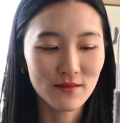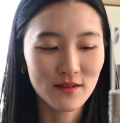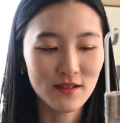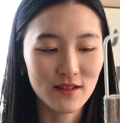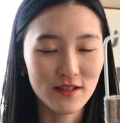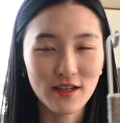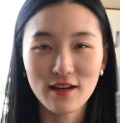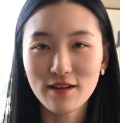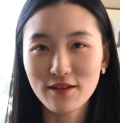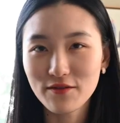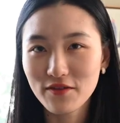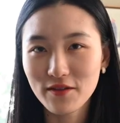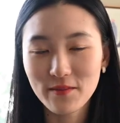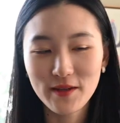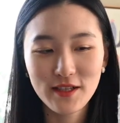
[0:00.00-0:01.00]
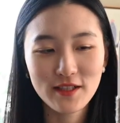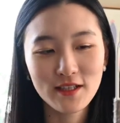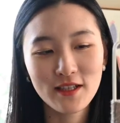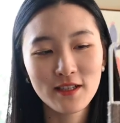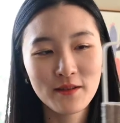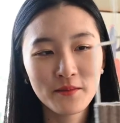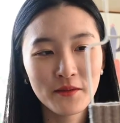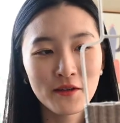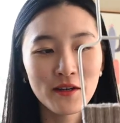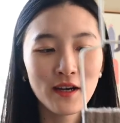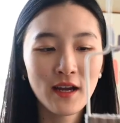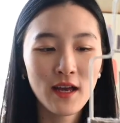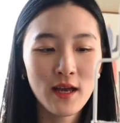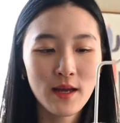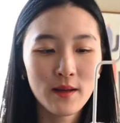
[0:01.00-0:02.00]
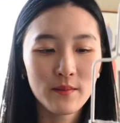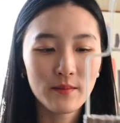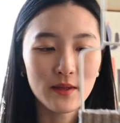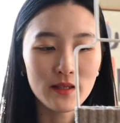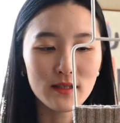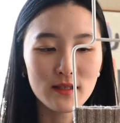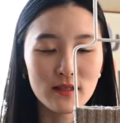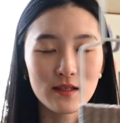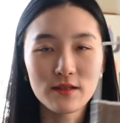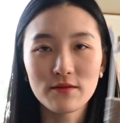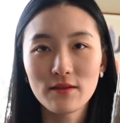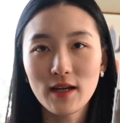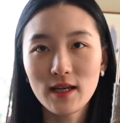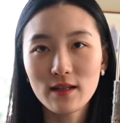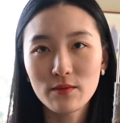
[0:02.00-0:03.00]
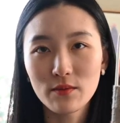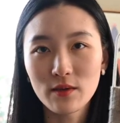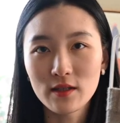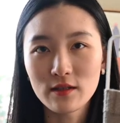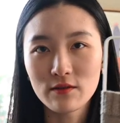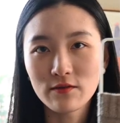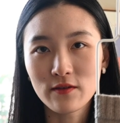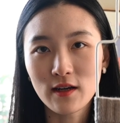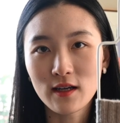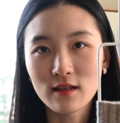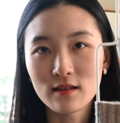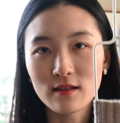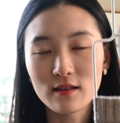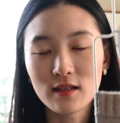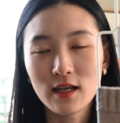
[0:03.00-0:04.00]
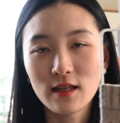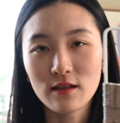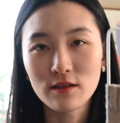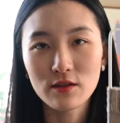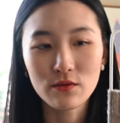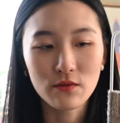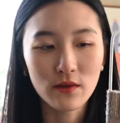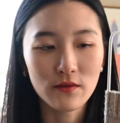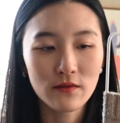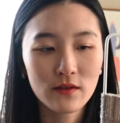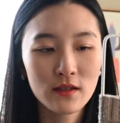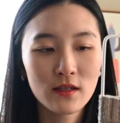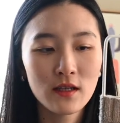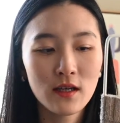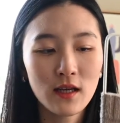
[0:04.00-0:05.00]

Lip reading: the yarn information anymore. But the red was from Taylor Swift